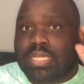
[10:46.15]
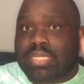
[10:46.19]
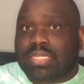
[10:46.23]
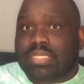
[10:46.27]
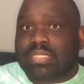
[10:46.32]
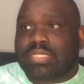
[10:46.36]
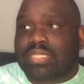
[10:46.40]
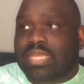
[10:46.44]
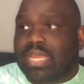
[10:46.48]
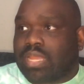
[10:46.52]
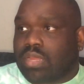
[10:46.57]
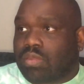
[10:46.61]

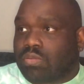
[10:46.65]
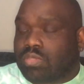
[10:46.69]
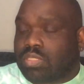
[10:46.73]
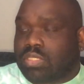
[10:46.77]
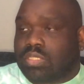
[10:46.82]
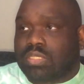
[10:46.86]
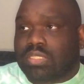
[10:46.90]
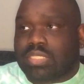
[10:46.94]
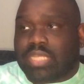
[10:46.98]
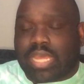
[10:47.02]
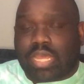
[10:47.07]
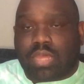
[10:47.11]
stay on,
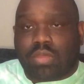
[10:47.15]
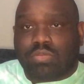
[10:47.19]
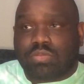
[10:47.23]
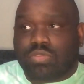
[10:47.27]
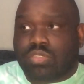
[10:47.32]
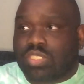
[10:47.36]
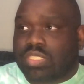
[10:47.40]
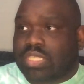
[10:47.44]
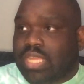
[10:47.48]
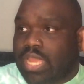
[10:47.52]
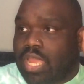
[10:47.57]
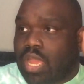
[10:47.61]
stay on,
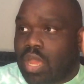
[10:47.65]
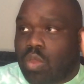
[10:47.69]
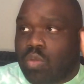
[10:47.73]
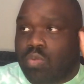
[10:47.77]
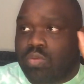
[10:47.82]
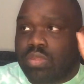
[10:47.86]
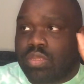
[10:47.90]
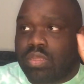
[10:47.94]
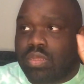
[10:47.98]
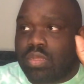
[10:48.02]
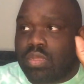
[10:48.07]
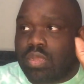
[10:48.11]
stay on
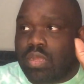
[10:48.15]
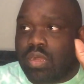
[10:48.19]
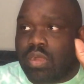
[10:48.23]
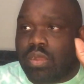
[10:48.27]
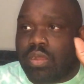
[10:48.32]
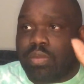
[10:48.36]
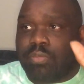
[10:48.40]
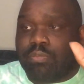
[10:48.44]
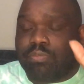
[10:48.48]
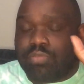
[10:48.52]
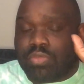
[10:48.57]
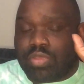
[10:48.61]
your,
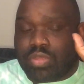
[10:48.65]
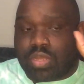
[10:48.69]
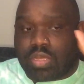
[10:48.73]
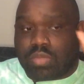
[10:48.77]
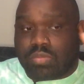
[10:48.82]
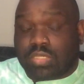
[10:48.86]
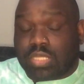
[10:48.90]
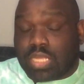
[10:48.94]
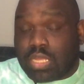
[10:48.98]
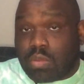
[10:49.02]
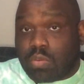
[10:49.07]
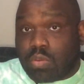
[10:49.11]
um, you know,
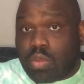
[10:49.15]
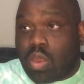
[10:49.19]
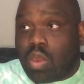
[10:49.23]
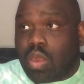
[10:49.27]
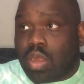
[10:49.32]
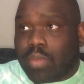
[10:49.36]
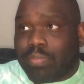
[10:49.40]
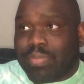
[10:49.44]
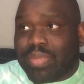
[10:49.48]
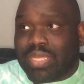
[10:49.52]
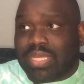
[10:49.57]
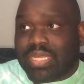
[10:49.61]
stay on
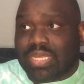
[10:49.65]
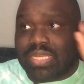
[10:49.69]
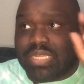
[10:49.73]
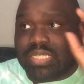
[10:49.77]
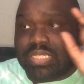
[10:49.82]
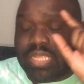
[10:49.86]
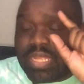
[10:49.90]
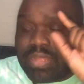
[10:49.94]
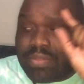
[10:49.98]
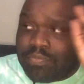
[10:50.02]
guard because